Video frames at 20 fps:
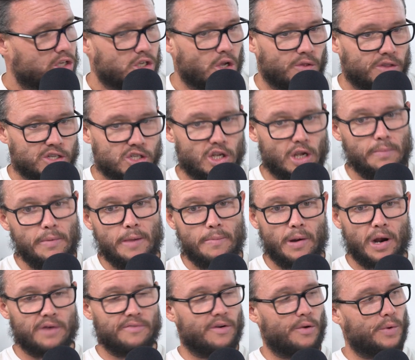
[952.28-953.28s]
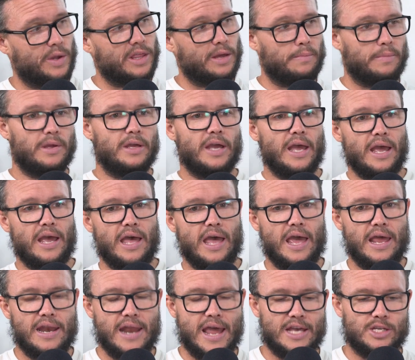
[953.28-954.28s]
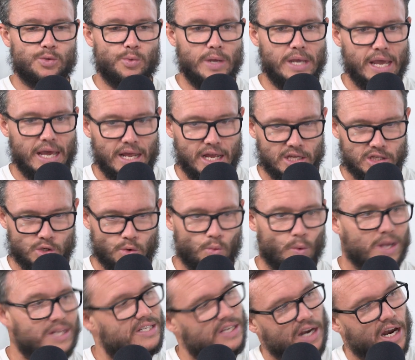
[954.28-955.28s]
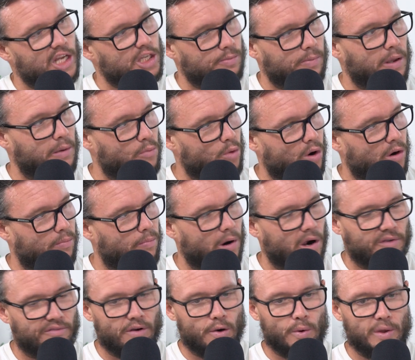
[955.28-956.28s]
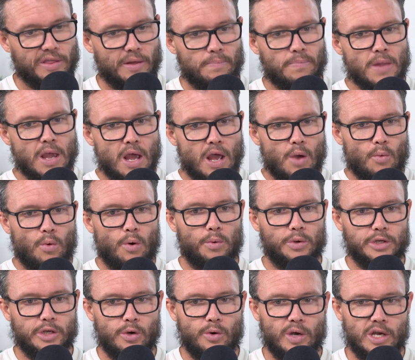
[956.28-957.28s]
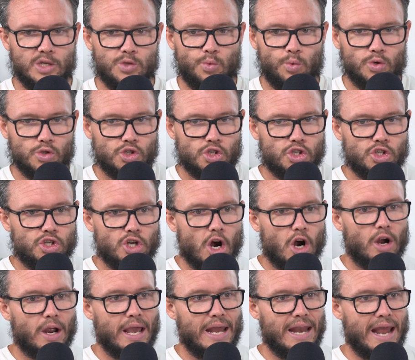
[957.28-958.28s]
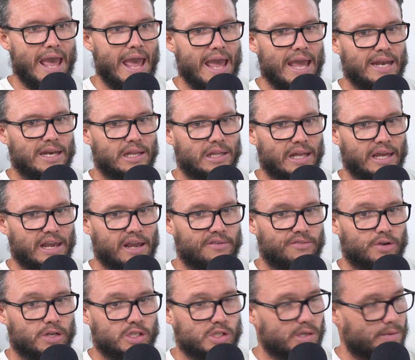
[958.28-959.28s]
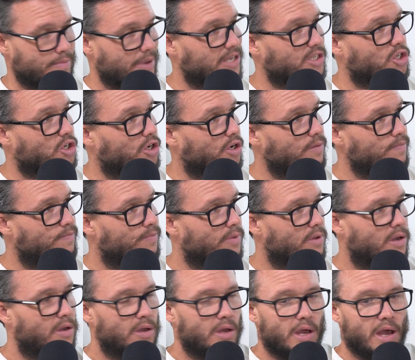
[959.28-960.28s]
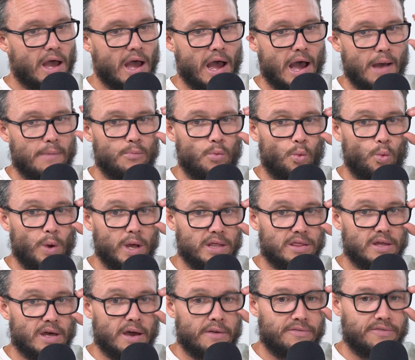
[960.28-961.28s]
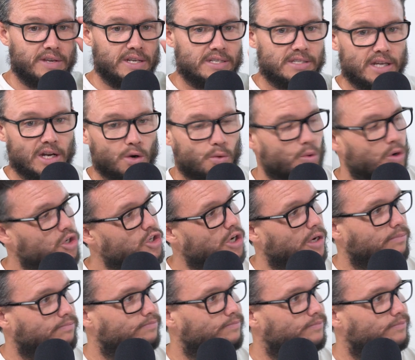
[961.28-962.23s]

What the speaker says: So this is going to be a part of our rhythm, and as we get into Wednesday nights being more a part of our rhythm, what we'll do is we'll start and end like every semester with a feast and a worship.